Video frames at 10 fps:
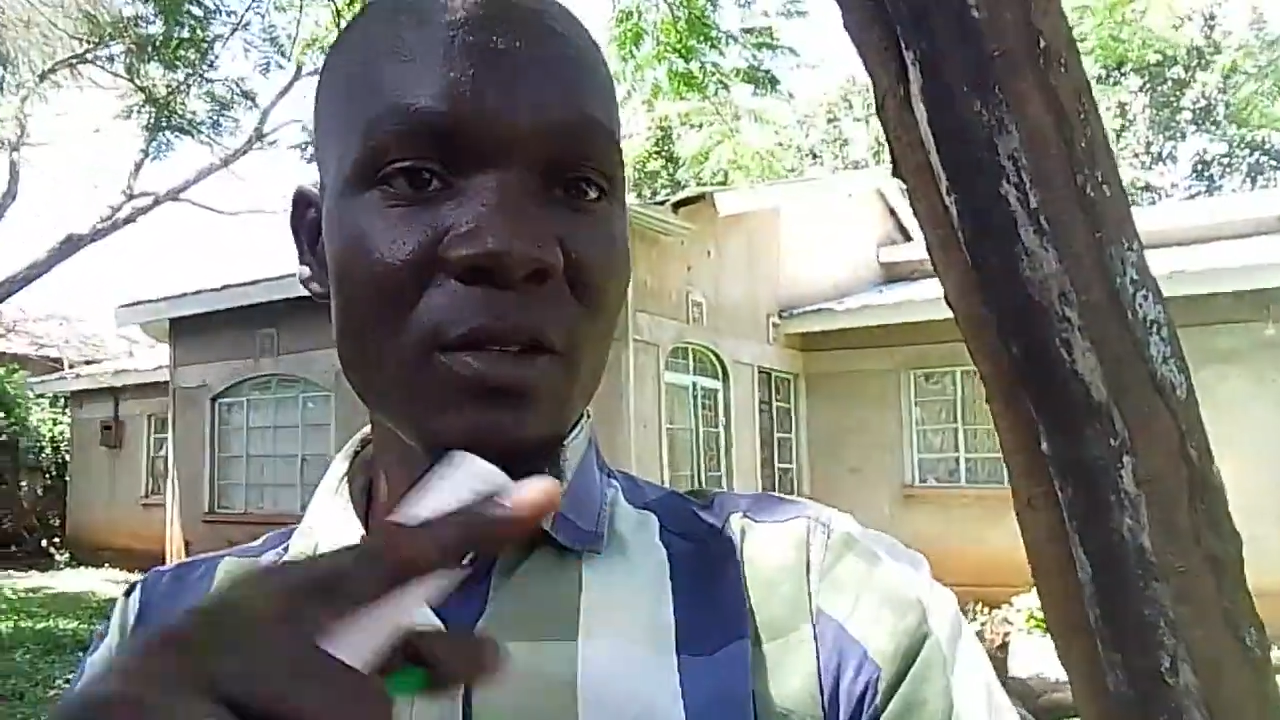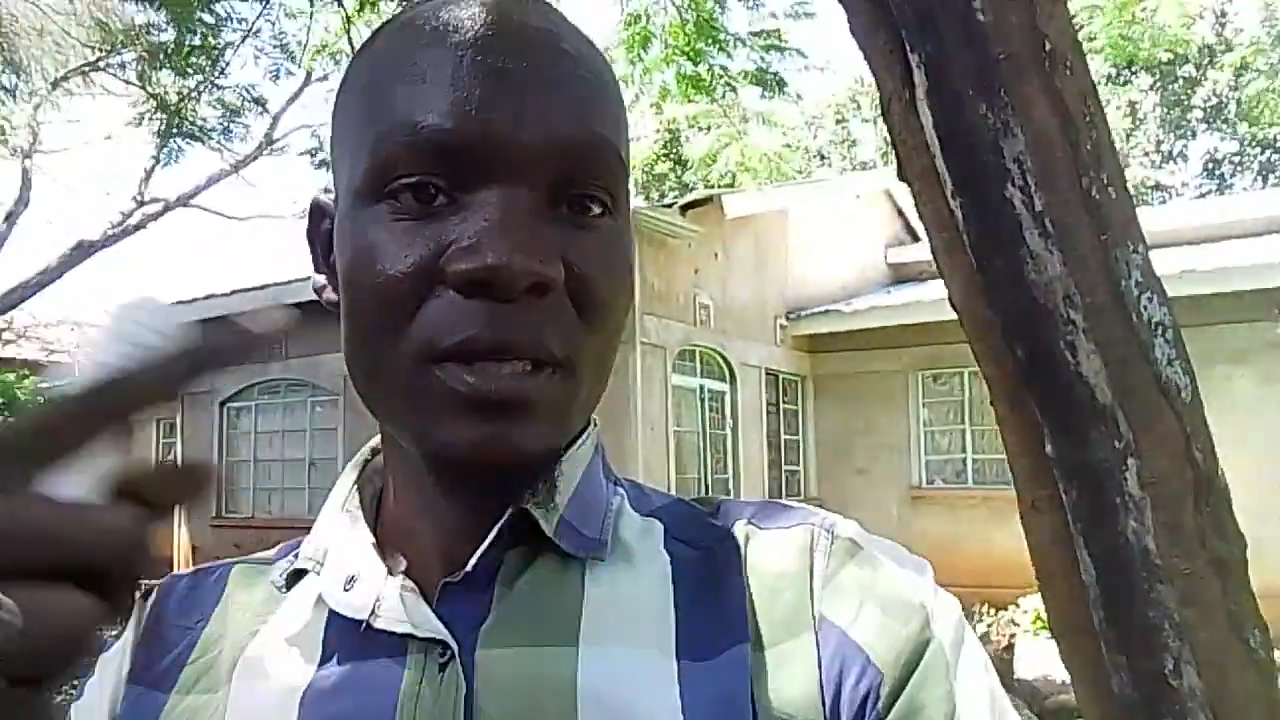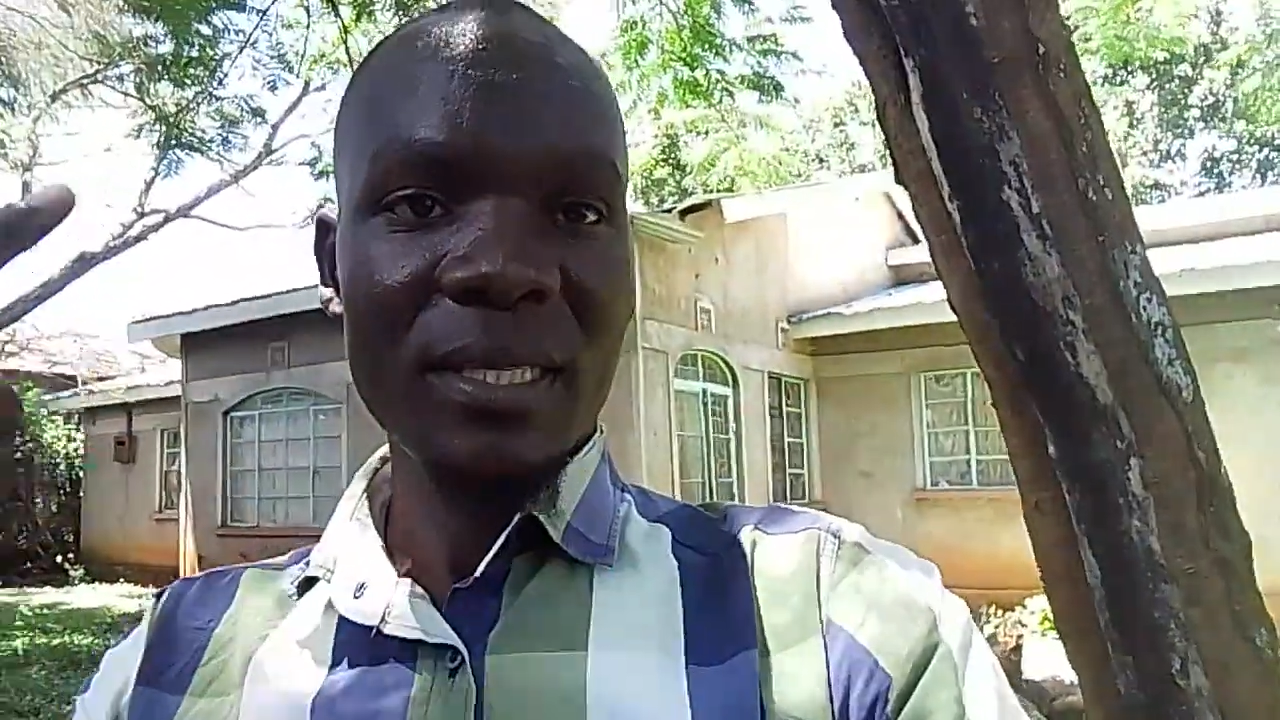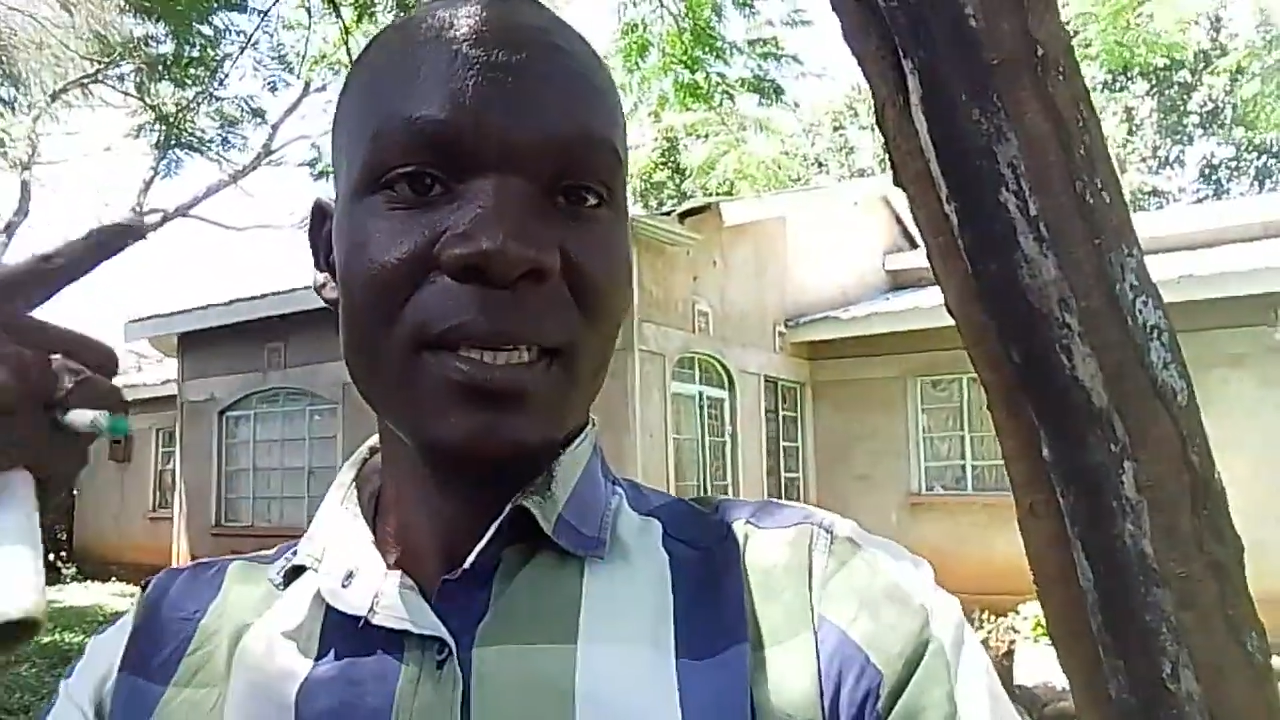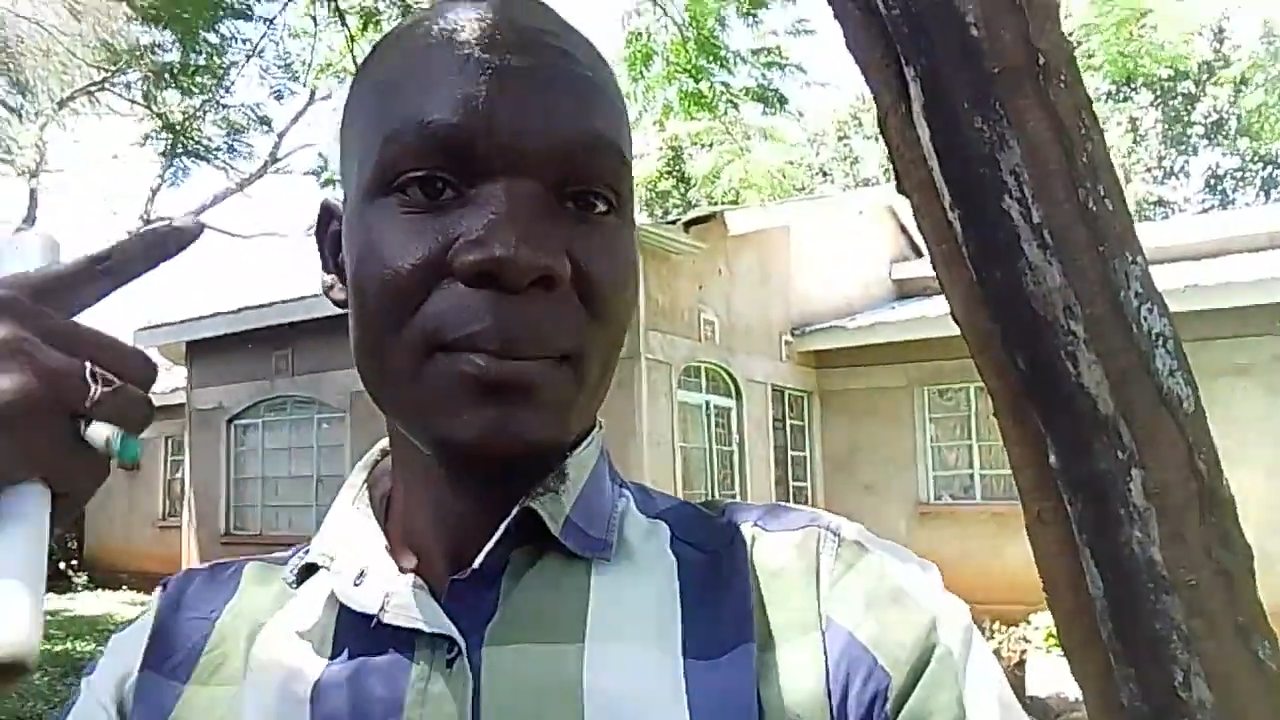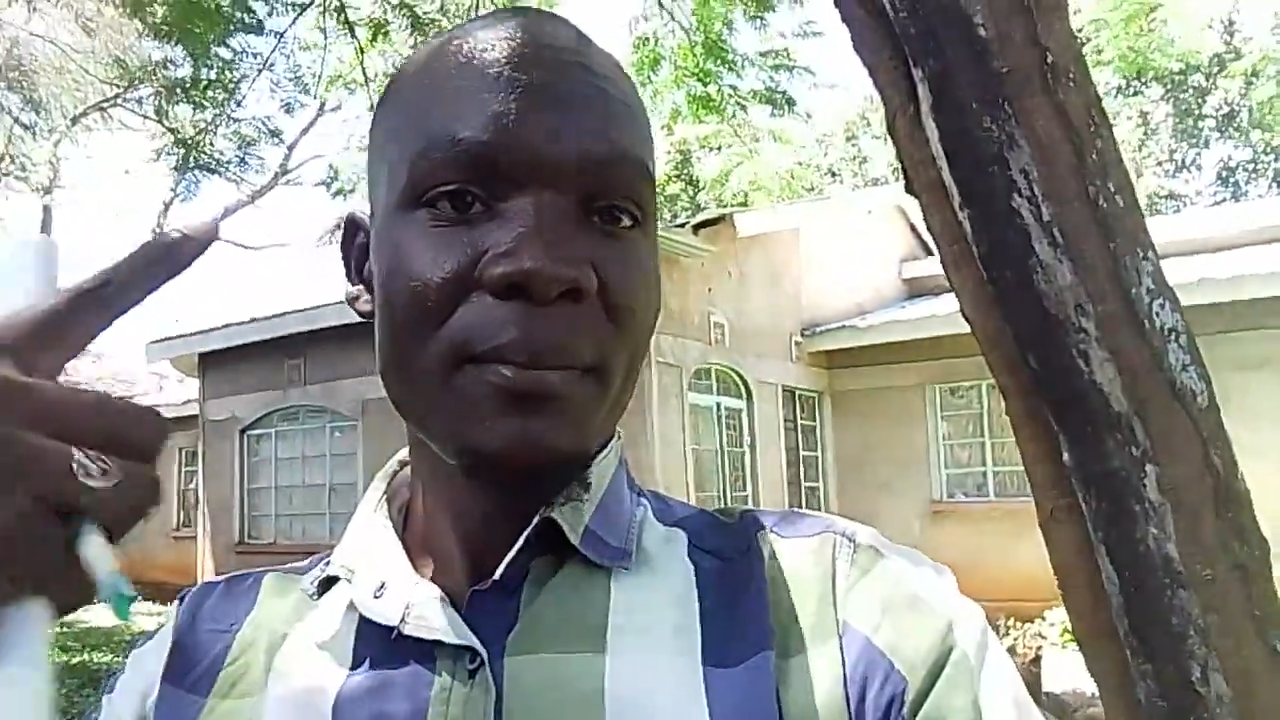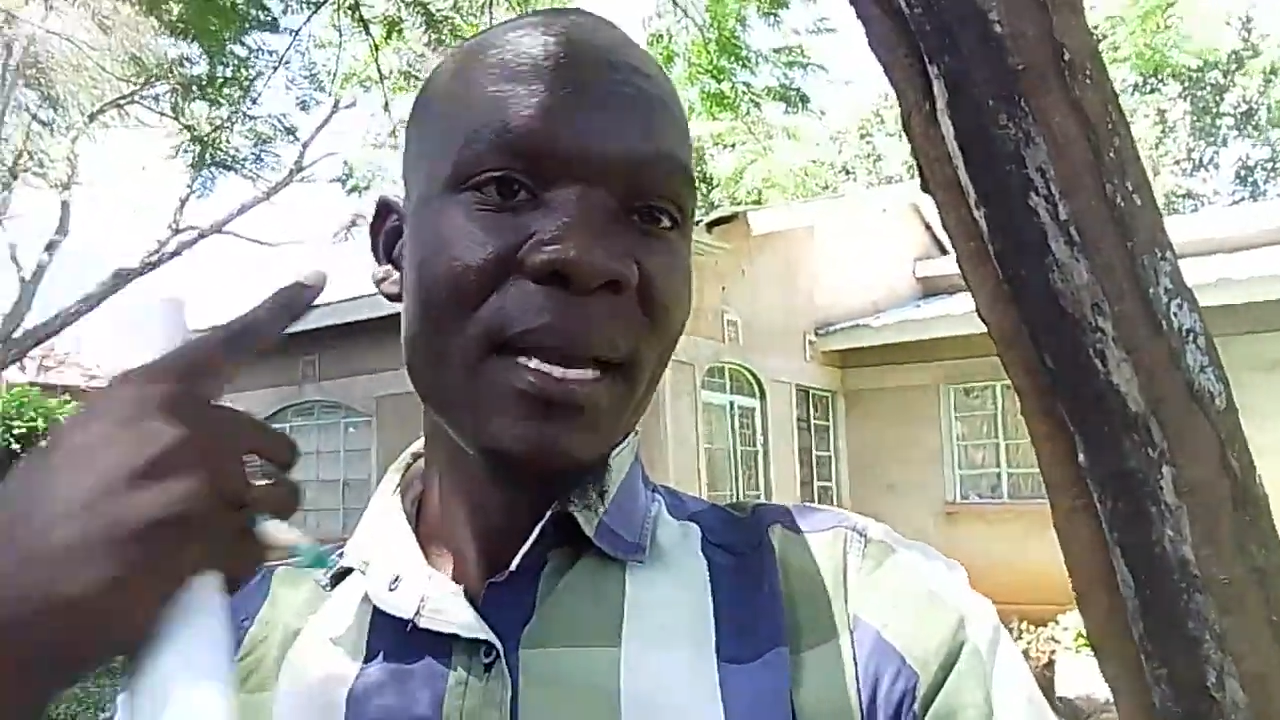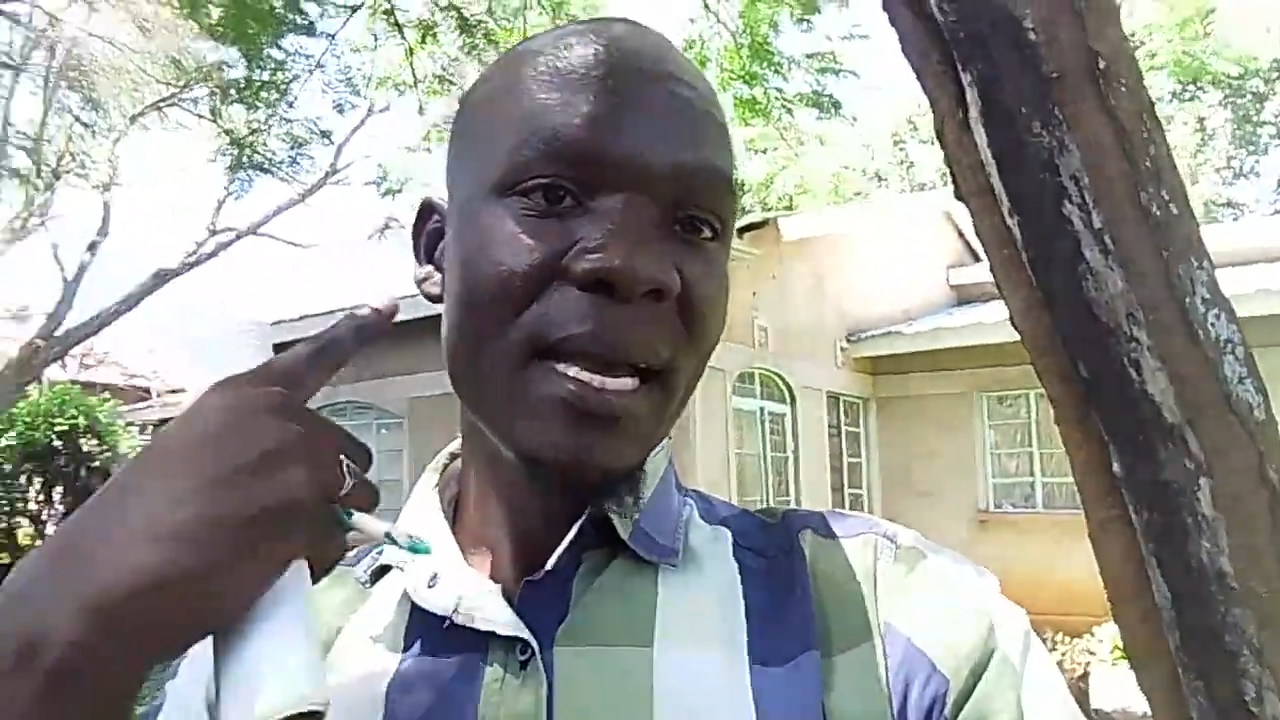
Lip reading: that you're seeing